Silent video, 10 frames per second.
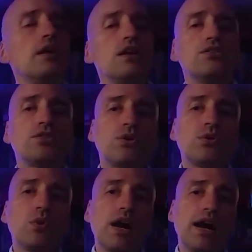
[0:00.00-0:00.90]

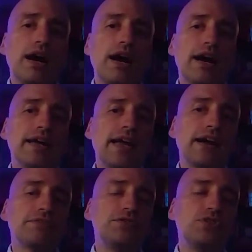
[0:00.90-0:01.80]
So I
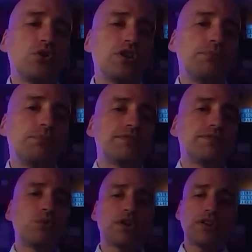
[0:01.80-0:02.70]
have noted
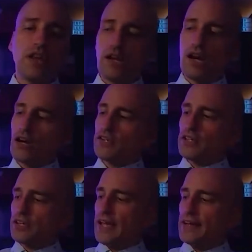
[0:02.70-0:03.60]
before that
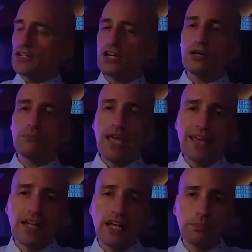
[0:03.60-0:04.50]
ARIA can come
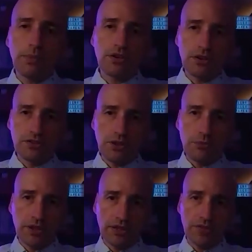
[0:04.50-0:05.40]
and help out on some
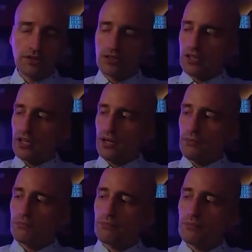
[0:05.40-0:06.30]
things.
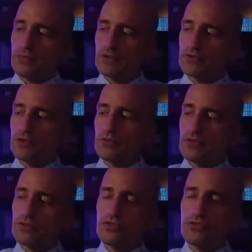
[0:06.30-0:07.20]
There's
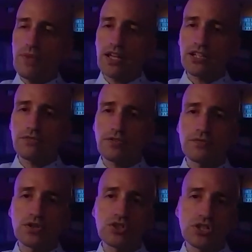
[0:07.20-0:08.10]
this massive
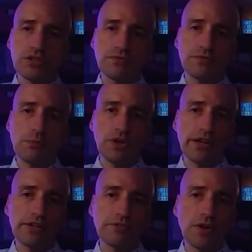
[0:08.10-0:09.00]
aversion from a
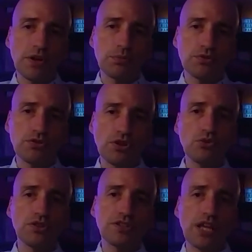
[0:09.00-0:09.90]
lot of developers to
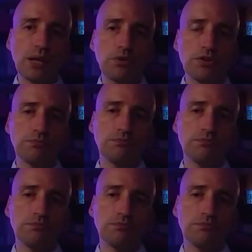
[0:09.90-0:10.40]
using tables